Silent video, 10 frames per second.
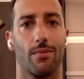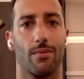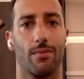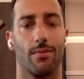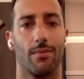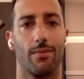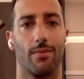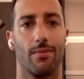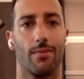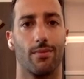
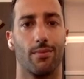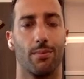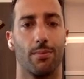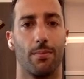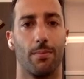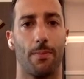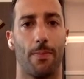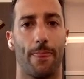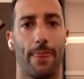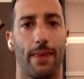
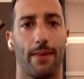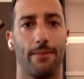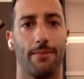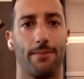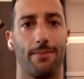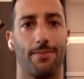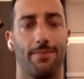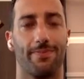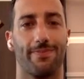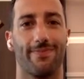
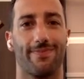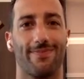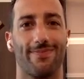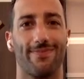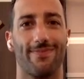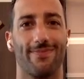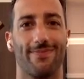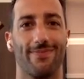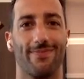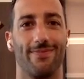
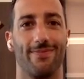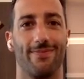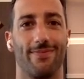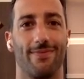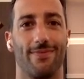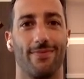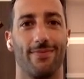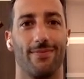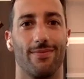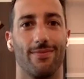
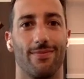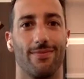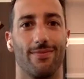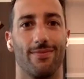The person shown says nothing.